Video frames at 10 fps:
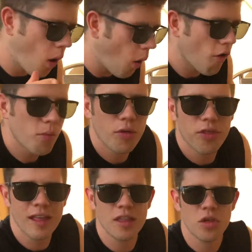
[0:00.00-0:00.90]
horrible
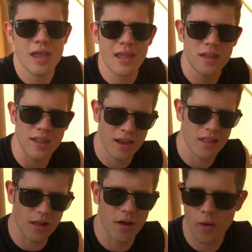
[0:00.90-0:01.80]
things you get in the
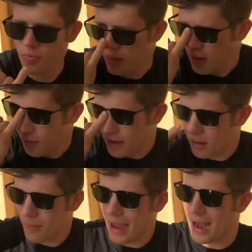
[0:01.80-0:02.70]
tins at home. These
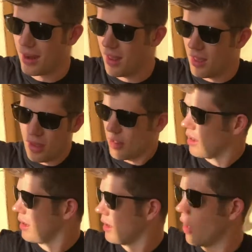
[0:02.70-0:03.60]
are made
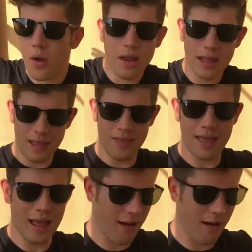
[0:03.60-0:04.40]
locally in the